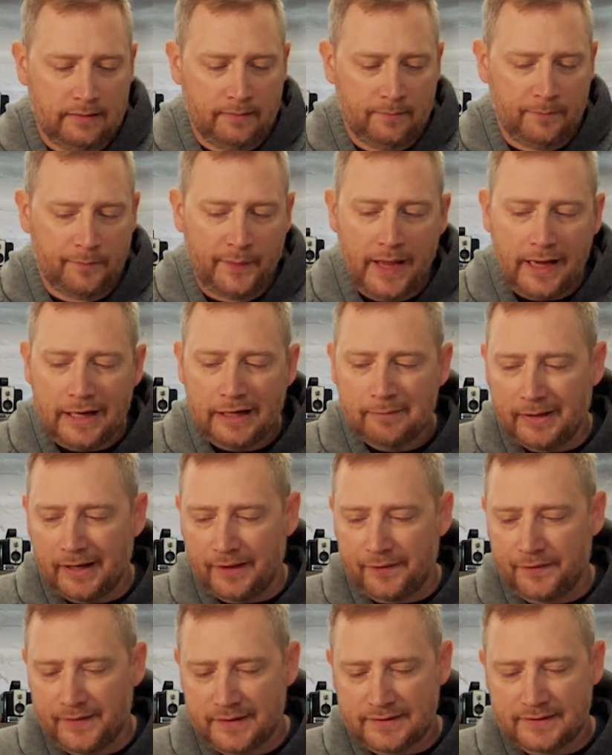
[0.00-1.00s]
I'm thinking
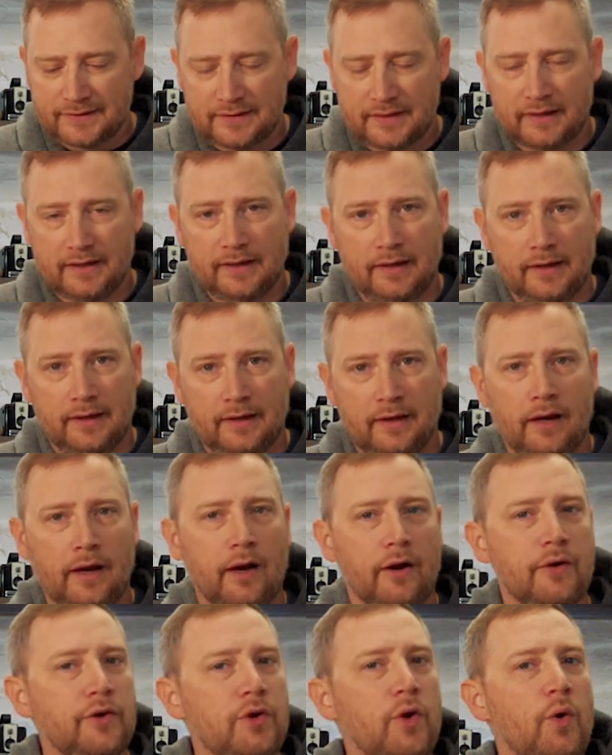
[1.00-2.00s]
about this and
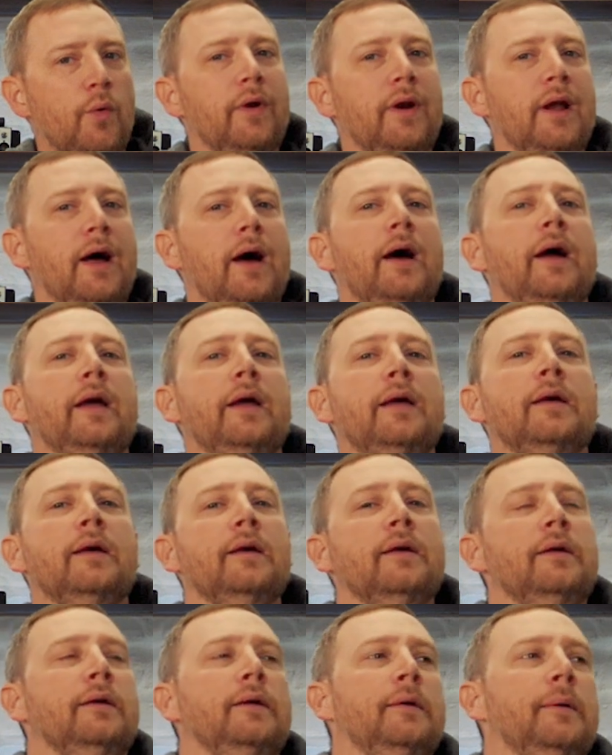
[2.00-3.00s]
how you and I
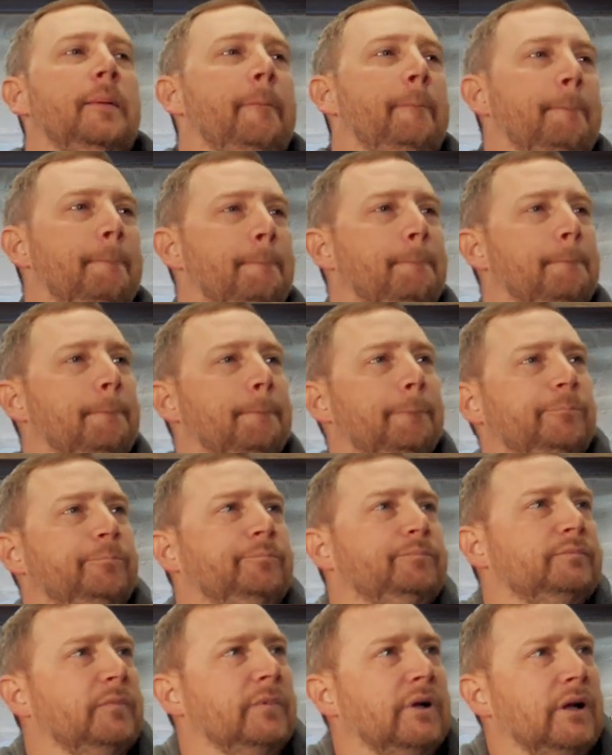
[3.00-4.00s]

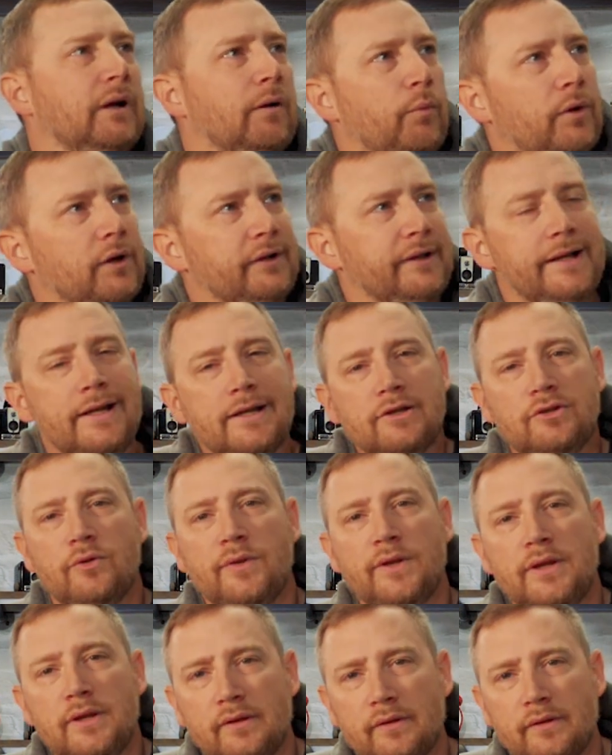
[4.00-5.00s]
want to lean into
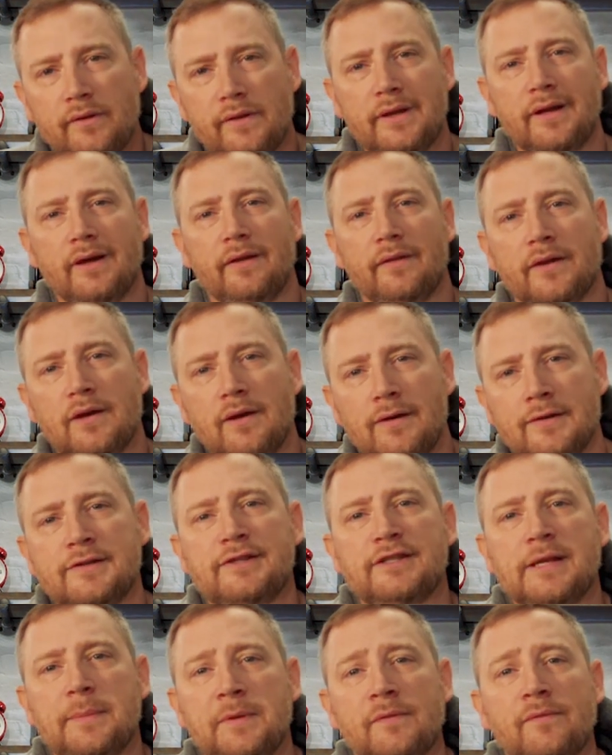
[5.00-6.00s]
the
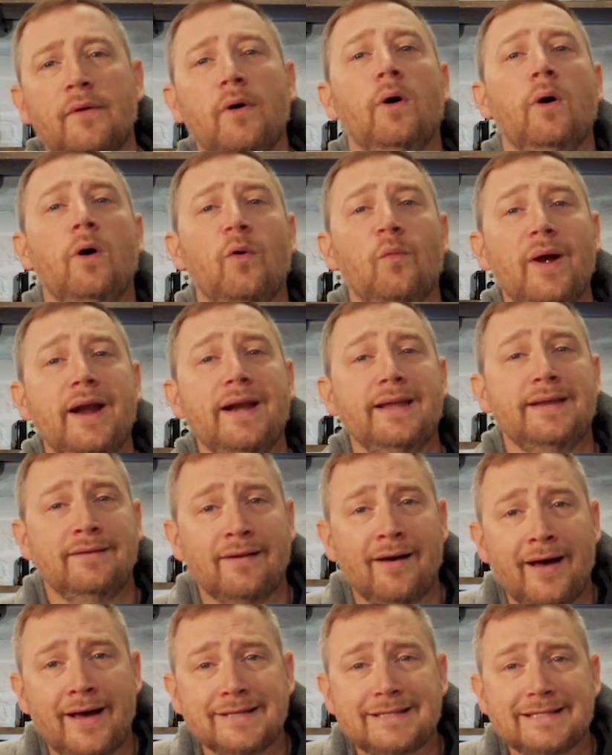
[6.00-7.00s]
concept of already
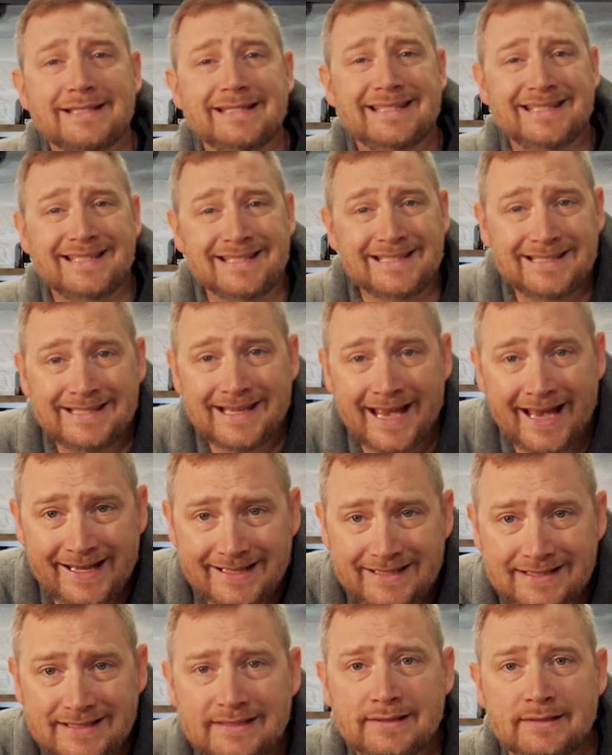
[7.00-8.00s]
not
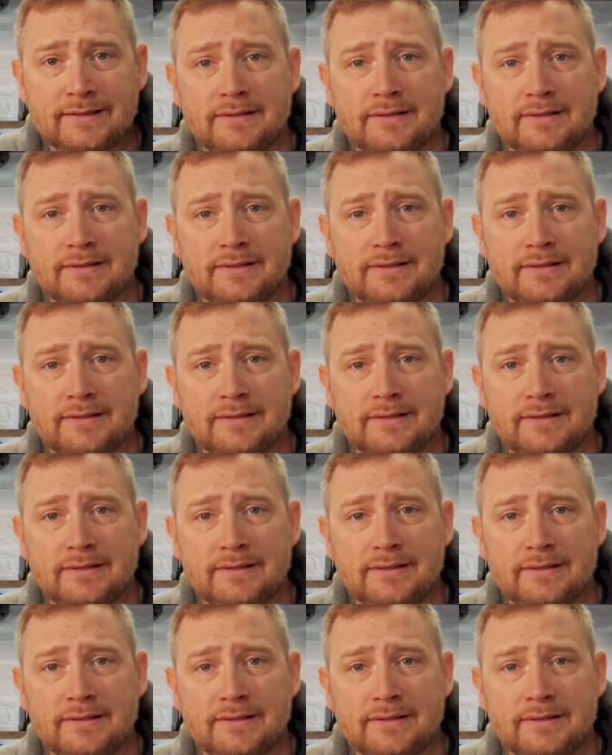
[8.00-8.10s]
yet.